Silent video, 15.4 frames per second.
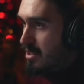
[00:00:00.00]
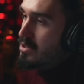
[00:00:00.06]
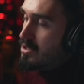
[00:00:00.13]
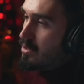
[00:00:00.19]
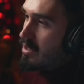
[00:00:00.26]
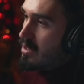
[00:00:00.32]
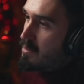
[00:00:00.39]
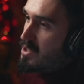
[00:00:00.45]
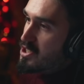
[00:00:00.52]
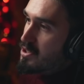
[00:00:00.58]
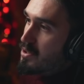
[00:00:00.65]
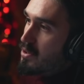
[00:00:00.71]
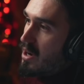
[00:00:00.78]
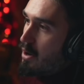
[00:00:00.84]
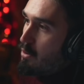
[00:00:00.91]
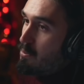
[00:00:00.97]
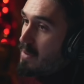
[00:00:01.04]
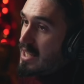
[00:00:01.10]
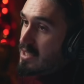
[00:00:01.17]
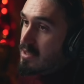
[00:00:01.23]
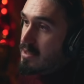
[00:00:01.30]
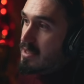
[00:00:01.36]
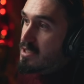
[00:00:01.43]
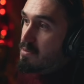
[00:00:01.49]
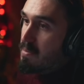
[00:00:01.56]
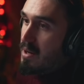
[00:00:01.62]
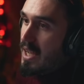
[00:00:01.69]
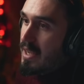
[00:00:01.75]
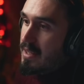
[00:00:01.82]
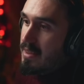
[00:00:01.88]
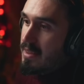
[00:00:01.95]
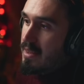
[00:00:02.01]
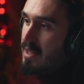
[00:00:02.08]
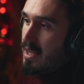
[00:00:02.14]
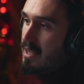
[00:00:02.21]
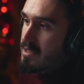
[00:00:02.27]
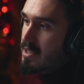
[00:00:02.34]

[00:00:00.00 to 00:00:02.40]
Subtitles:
So let me show you how much this plugin does.